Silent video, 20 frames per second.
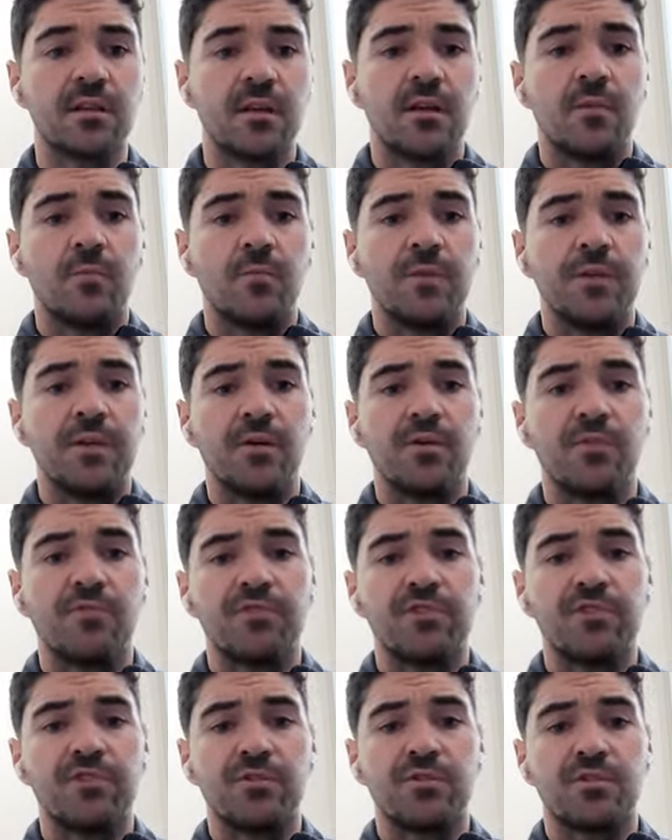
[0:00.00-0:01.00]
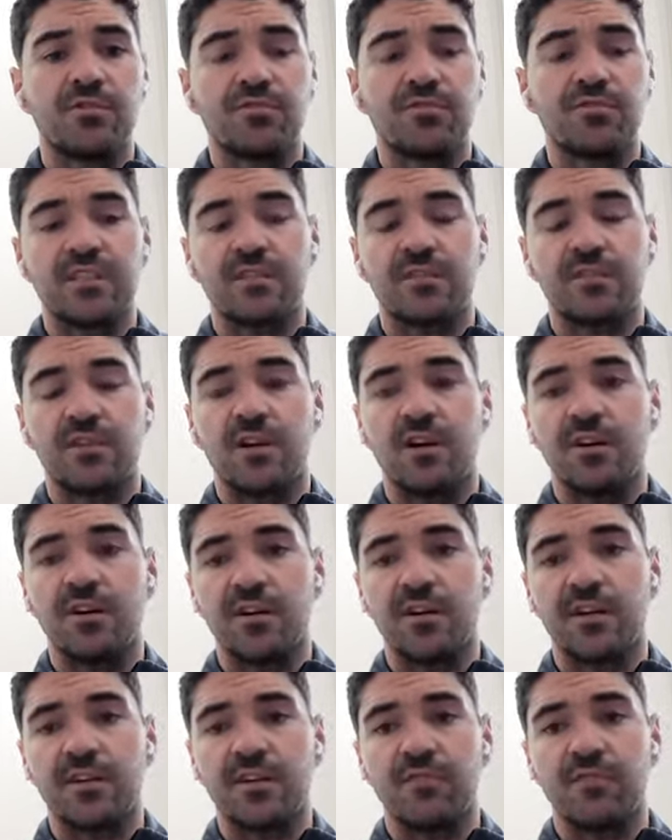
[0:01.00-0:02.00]
We know it reduces risk of cardiac
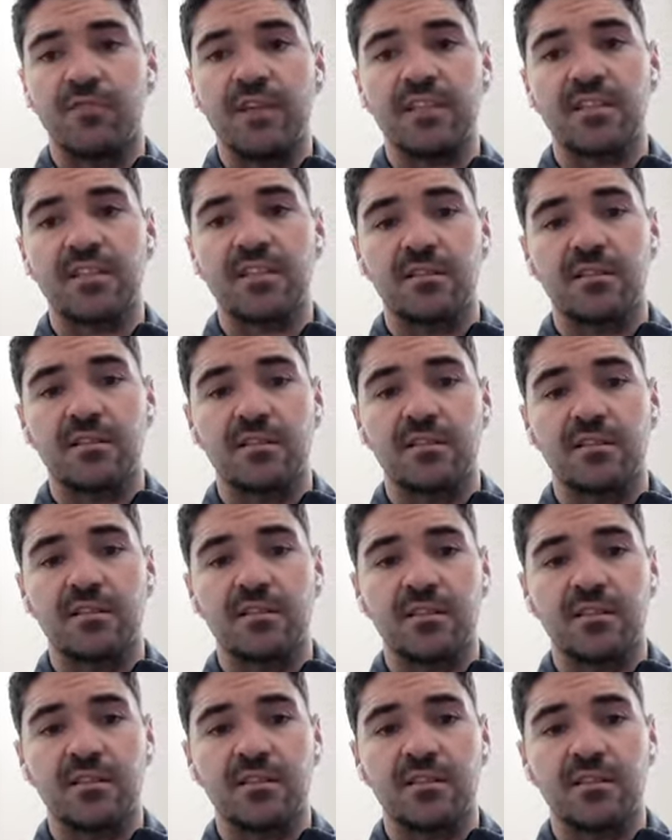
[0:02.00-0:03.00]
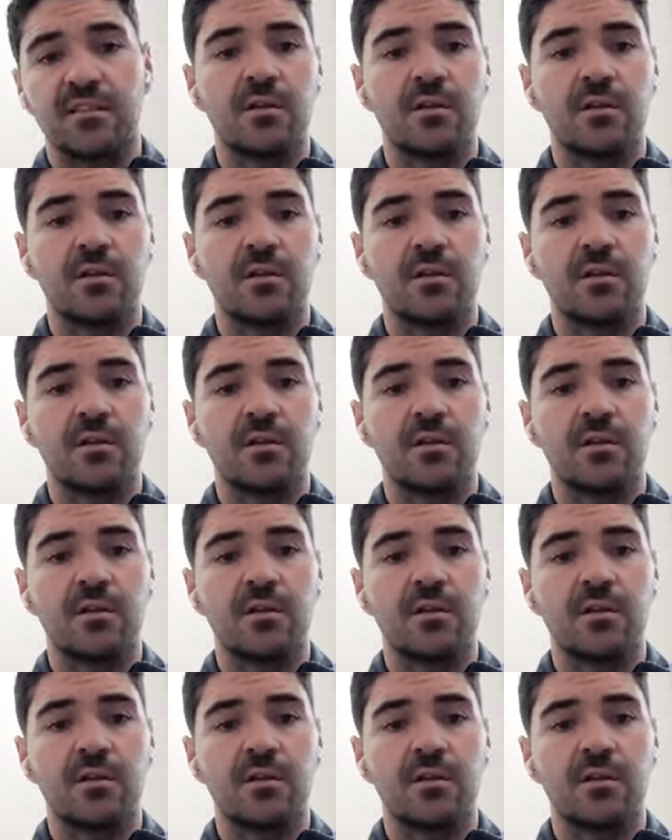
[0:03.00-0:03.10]
arrest and, and stroke.